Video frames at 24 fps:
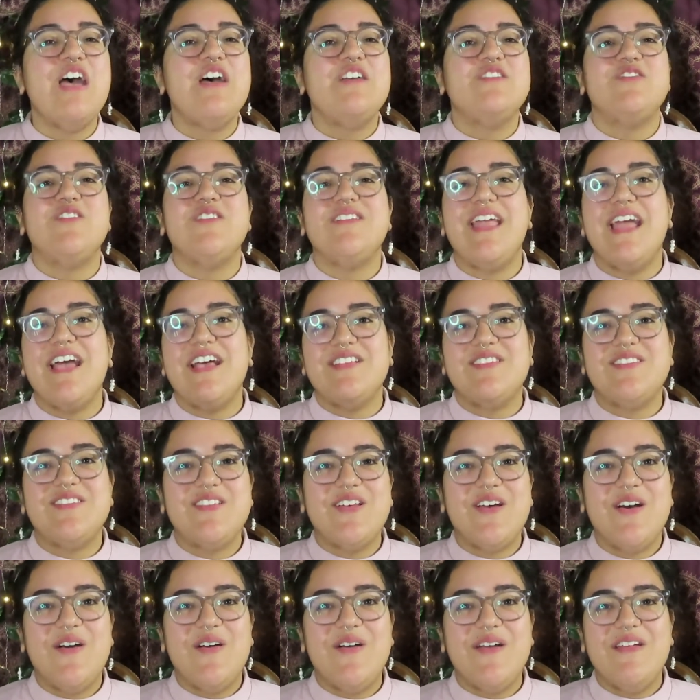So yeah,
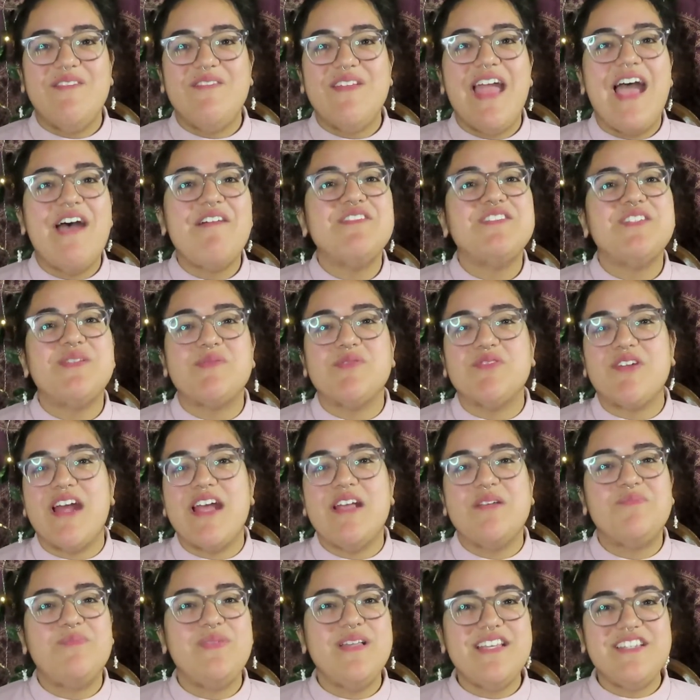so if you haven't
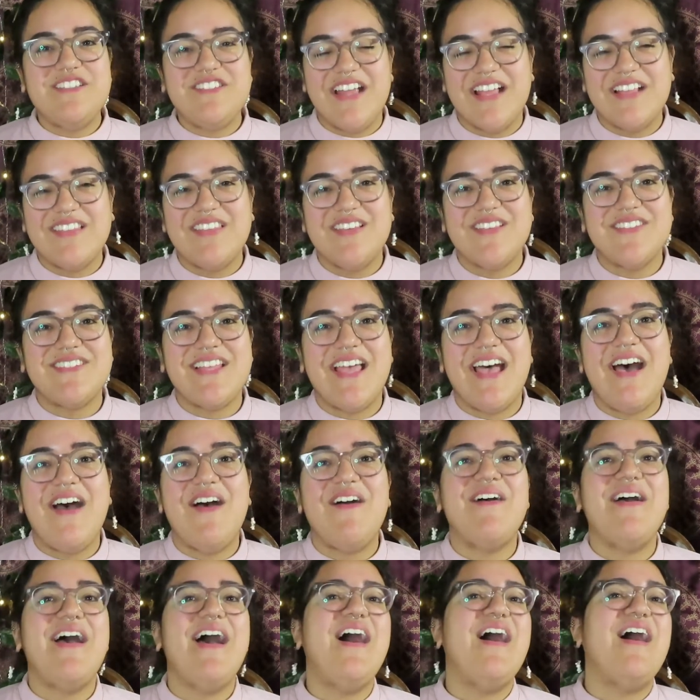subscribed, please check those
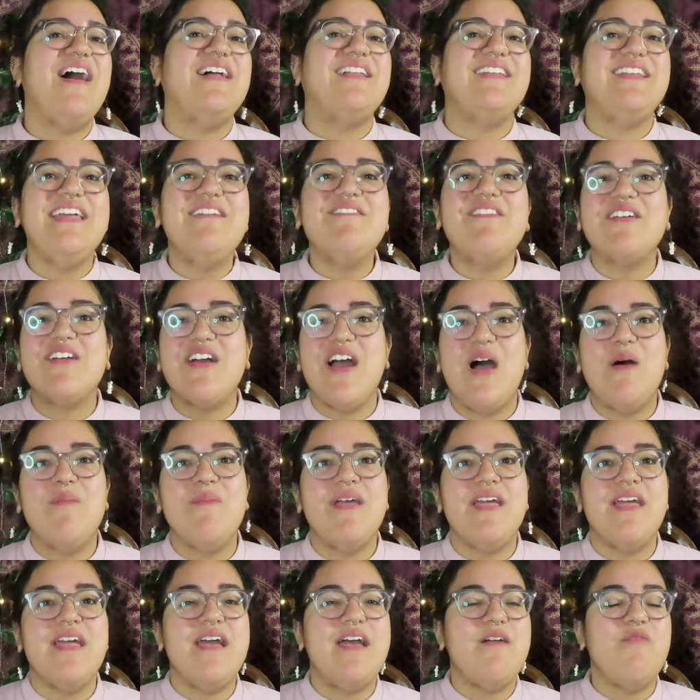out. Leave a
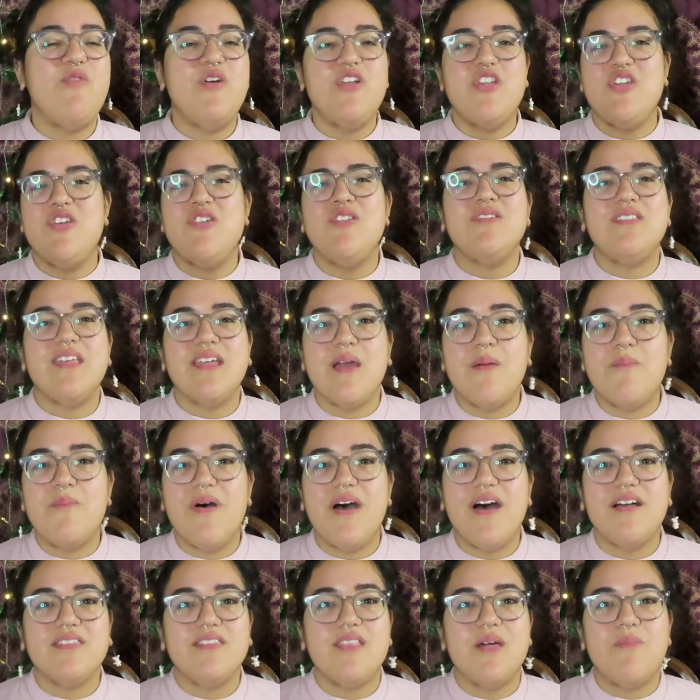comment. What do you think
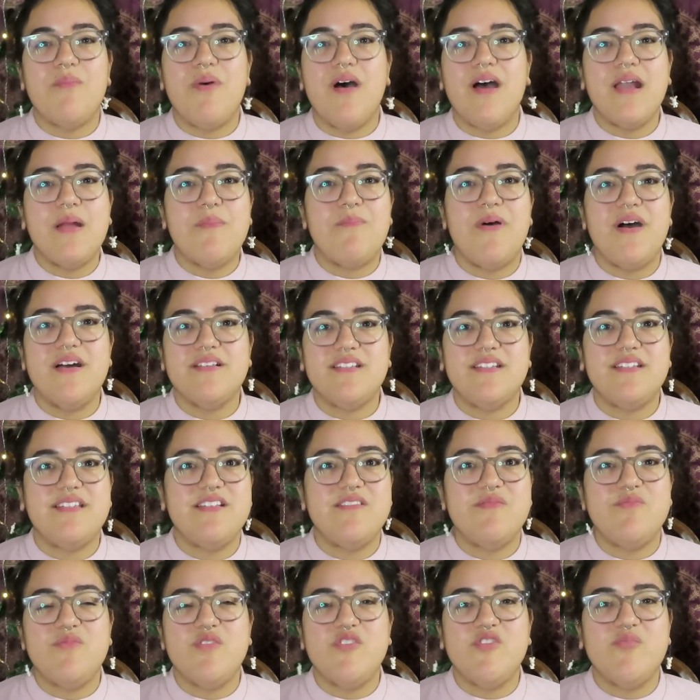about the body
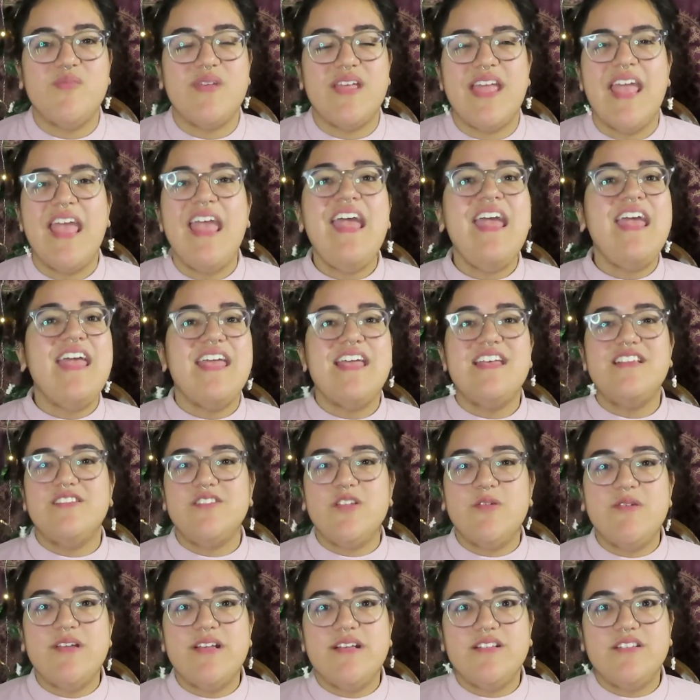positive movement? Is
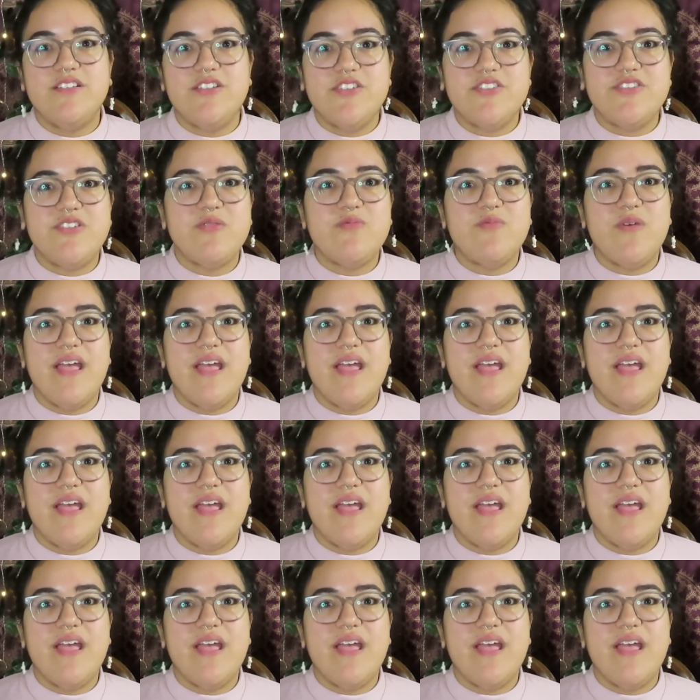losing